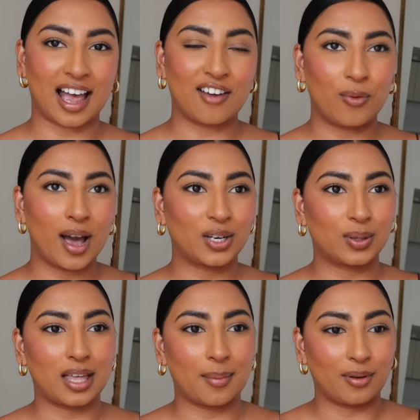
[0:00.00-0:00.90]
I've worked
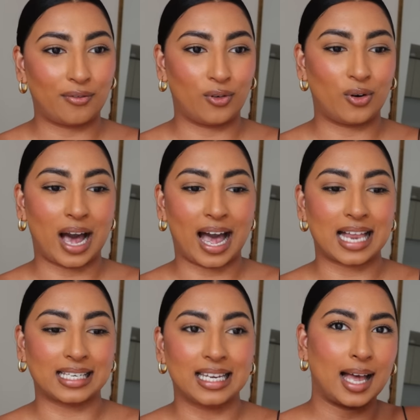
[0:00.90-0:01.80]
with them before and